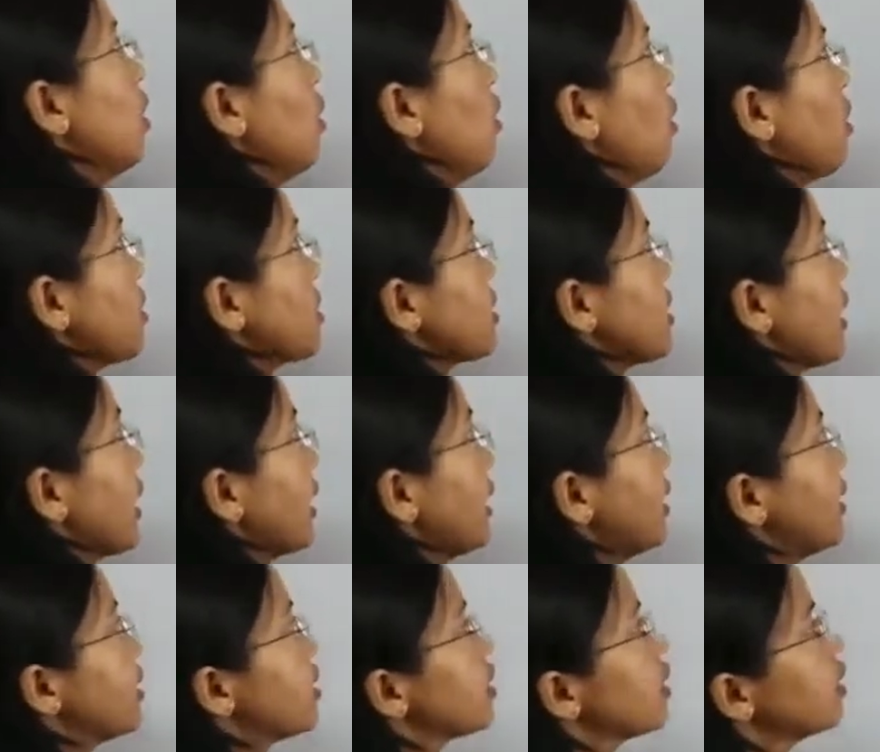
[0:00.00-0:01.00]

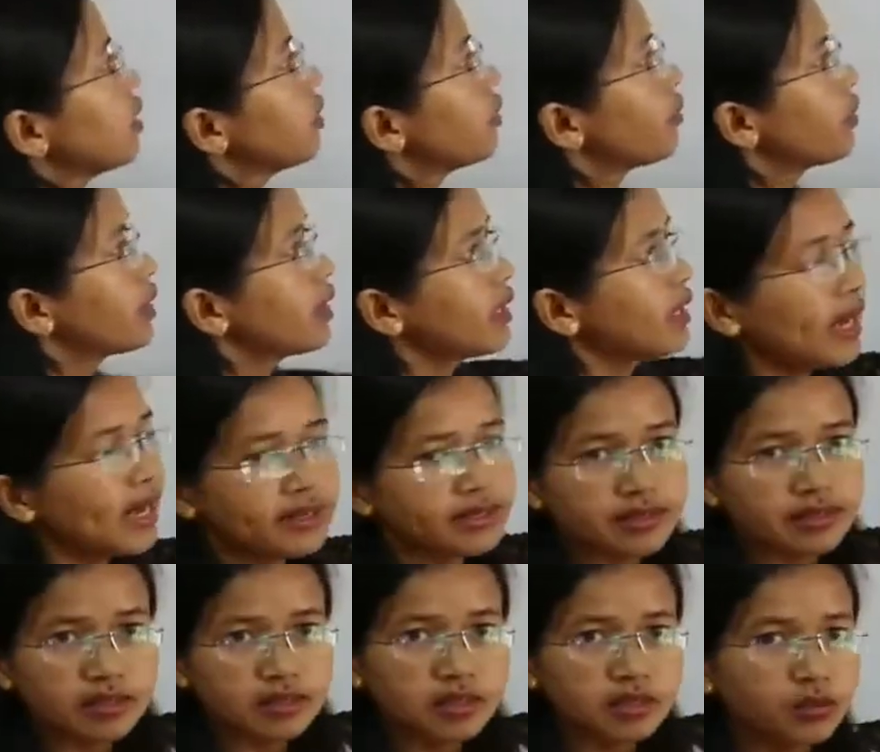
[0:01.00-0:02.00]
oxide with an
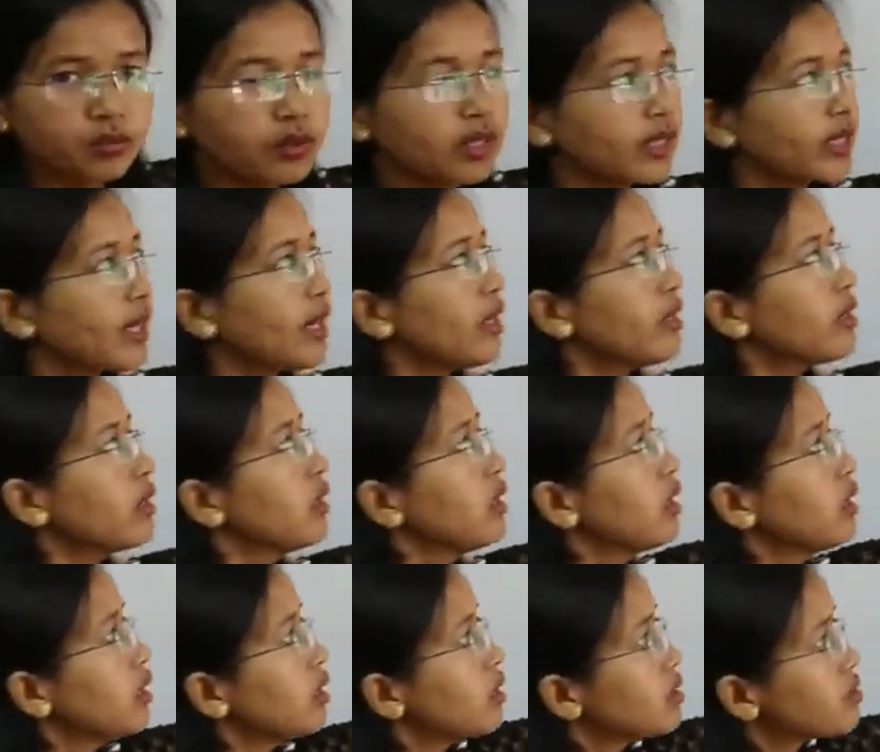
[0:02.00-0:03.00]
acid, we'll get
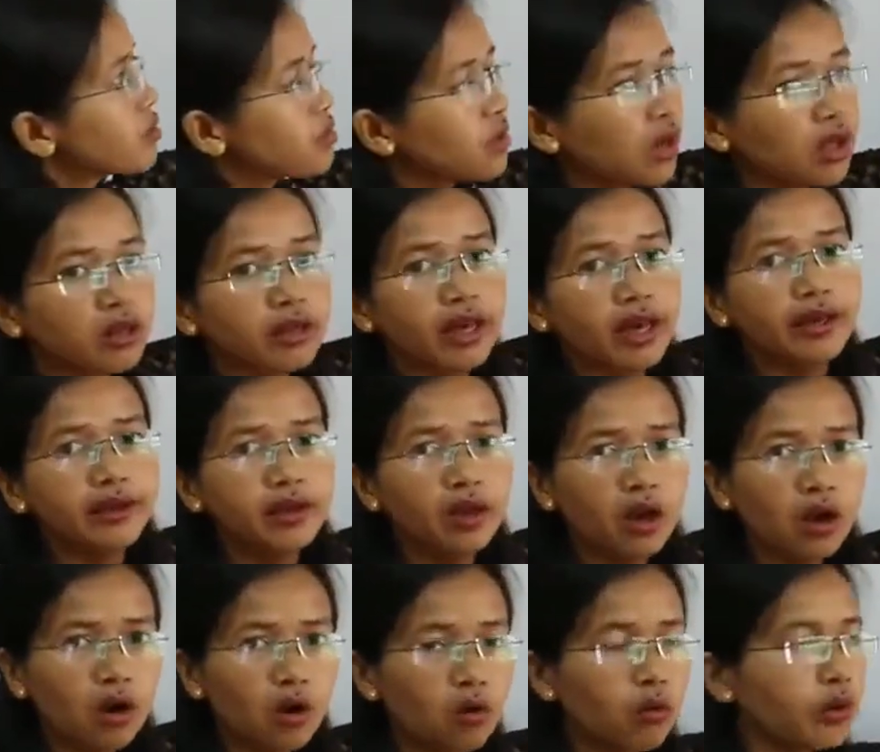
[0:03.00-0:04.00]
salt and
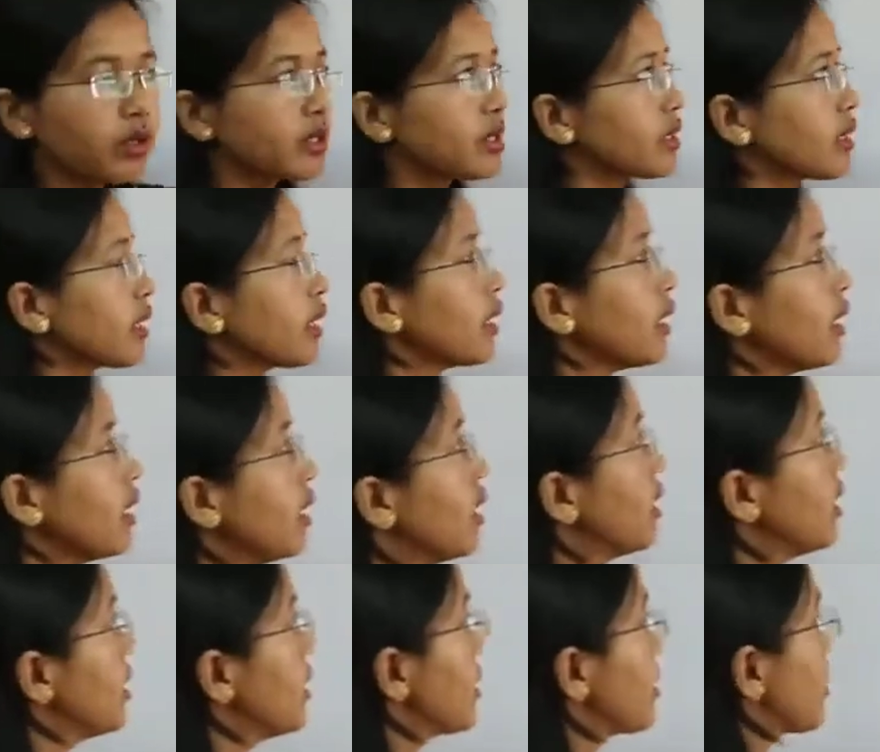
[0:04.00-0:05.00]
water.
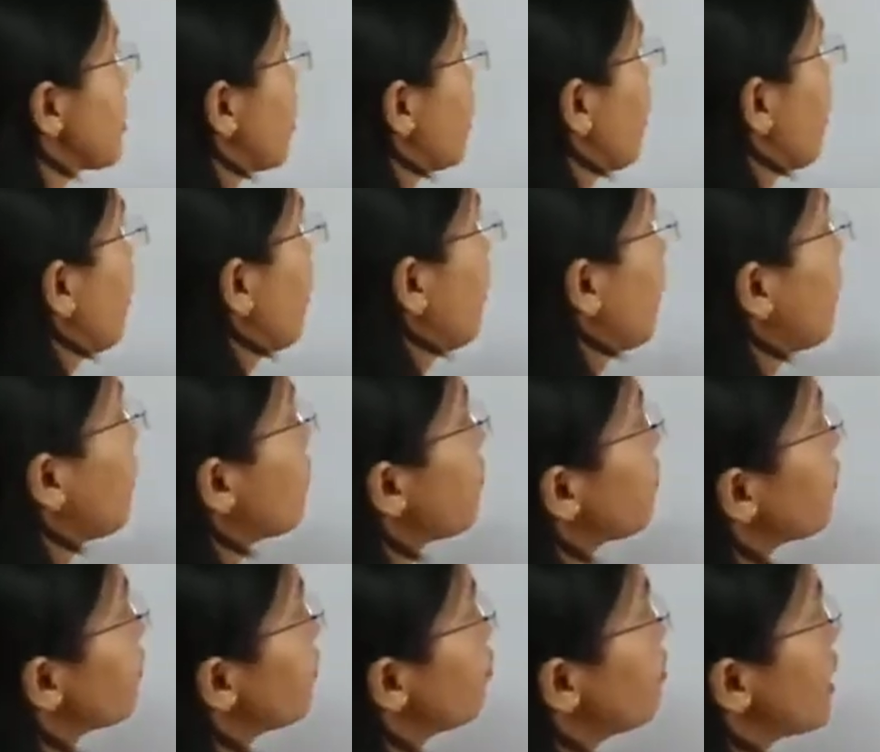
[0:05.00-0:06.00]
So
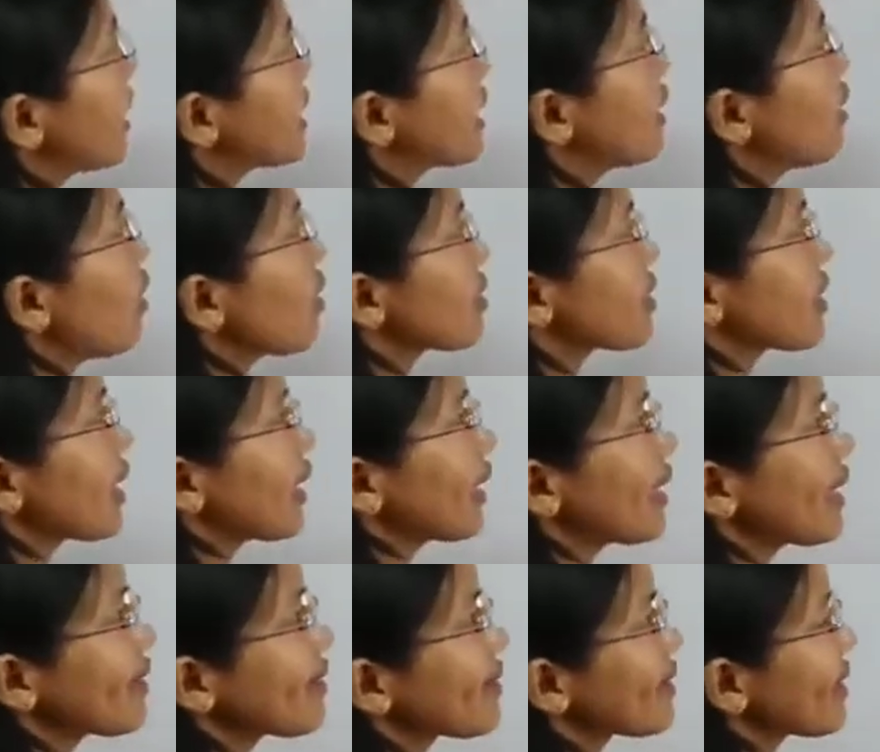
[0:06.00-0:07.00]
metal oxide,
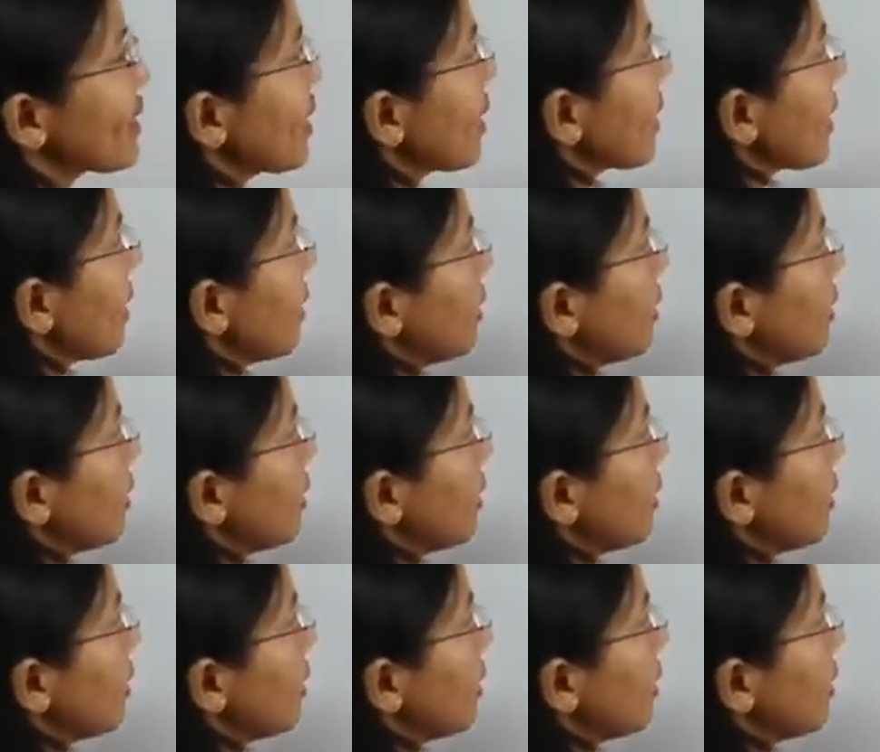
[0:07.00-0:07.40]
let us take